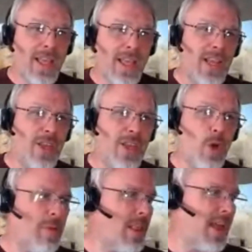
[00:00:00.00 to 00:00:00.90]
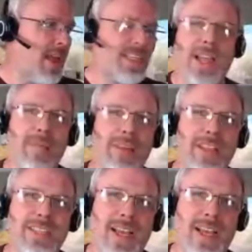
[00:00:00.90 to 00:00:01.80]
nobody likes climbing
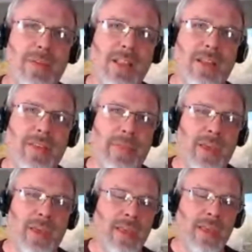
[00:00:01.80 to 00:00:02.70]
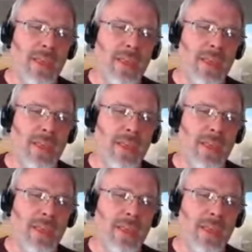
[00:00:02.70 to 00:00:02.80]
inside the middle of that thing.